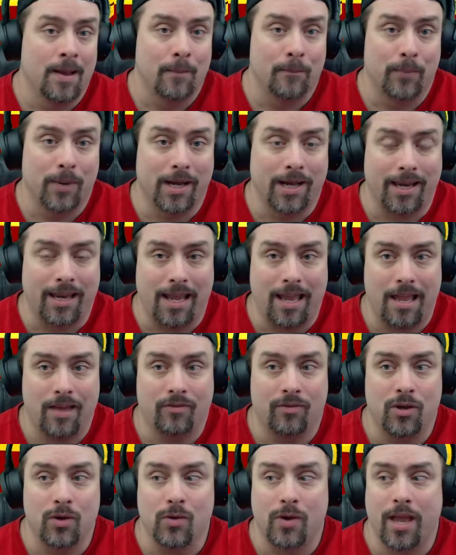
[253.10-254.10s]
but
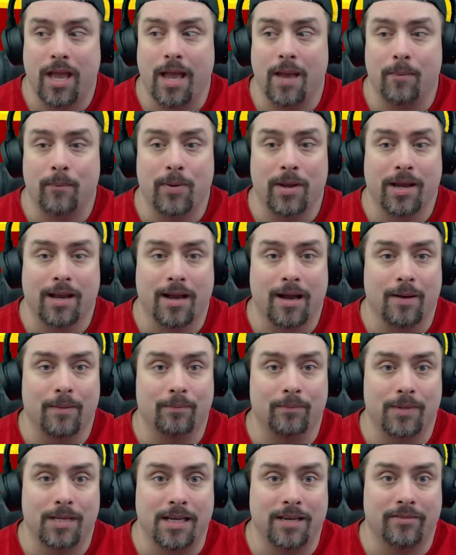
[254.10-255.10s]
if you can't pick
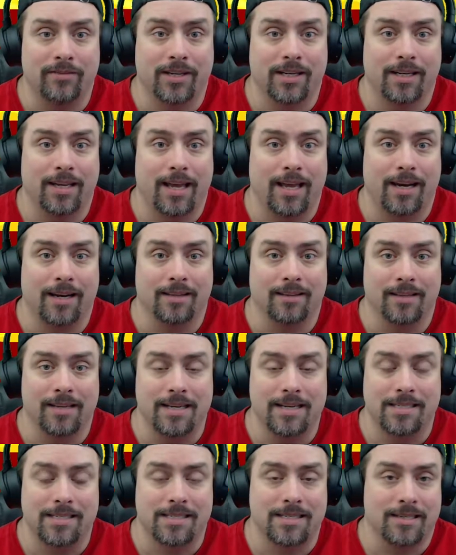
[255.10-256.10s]
up Diva and at
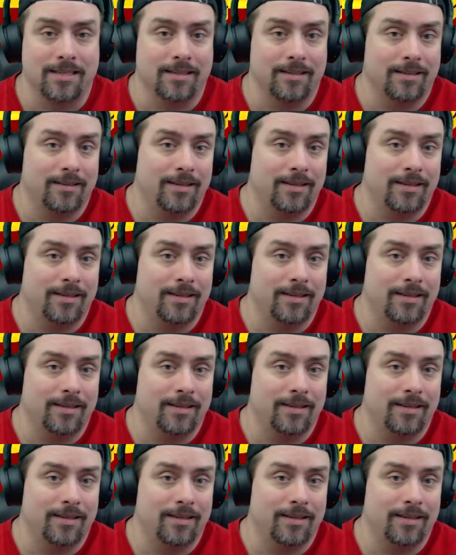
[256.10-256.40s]
least,